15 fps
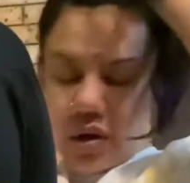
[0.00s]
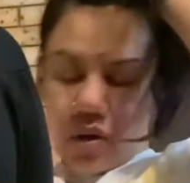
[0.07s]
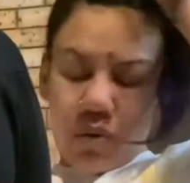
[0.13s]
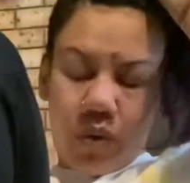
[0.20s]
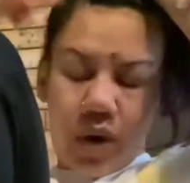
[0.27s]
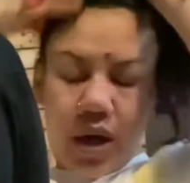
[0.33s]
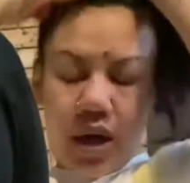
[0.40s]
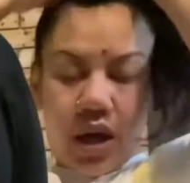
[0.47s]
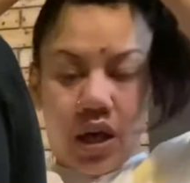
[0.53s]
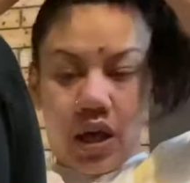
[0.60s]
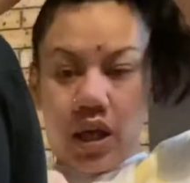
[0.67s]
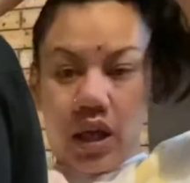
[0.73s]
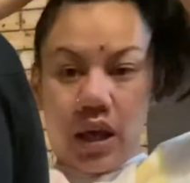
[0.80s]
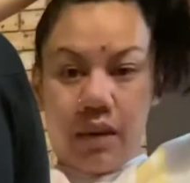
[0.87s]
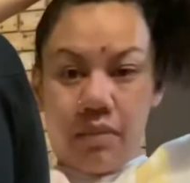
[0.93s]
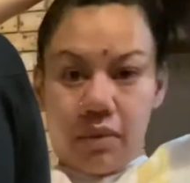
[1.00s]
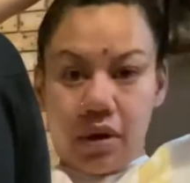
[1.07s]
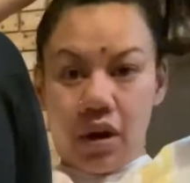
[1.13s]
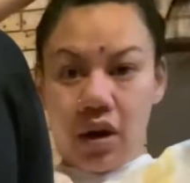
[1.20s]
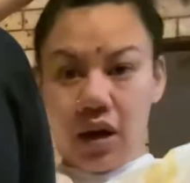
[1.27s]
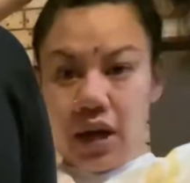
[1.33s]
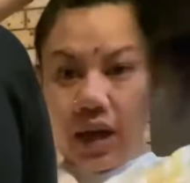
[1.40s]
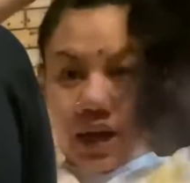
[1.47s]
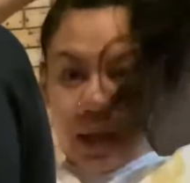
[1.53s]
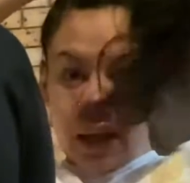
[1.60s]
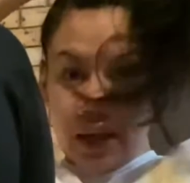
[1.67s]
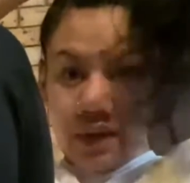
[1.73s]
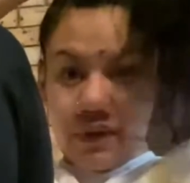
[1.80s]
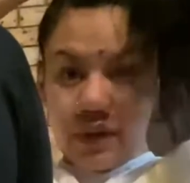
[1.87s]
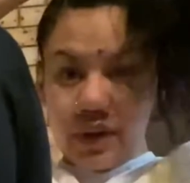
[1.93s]
What am I
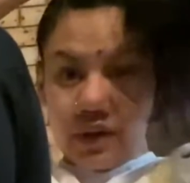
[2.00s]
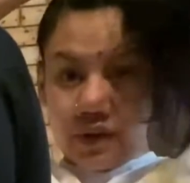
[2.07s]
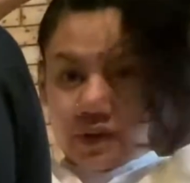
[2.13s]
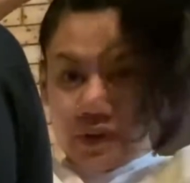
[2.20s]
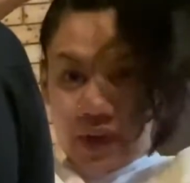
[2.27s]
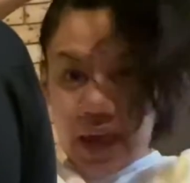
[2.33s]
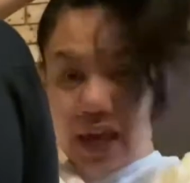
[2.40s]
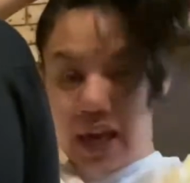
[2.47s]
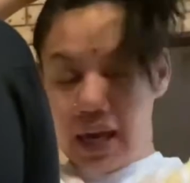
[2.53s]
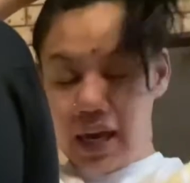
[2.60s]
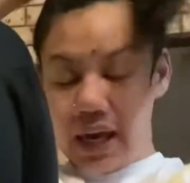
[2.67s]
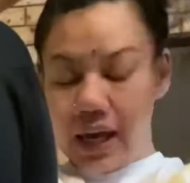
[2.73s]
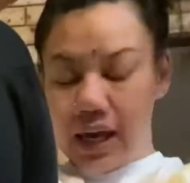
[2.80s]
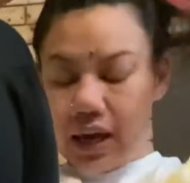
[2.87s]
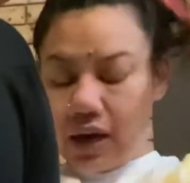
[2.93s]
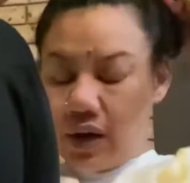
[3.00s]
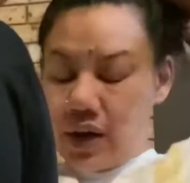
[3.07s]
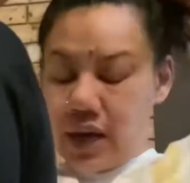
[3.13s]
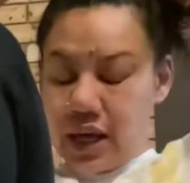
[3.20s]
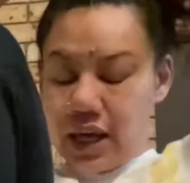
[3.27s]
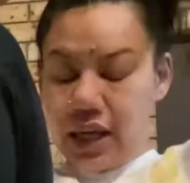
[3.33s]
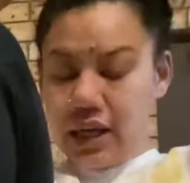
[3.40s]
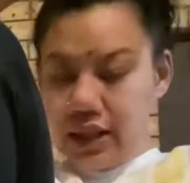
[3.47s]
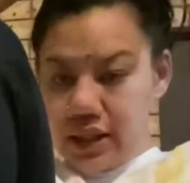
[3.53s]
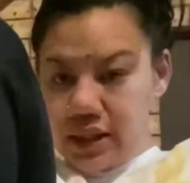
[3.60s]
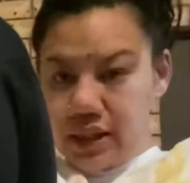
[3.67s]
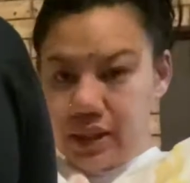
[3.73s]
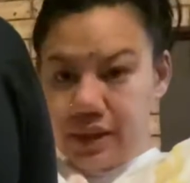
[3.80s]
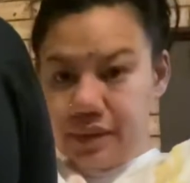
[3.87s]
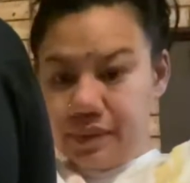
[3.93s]
even saying, guys?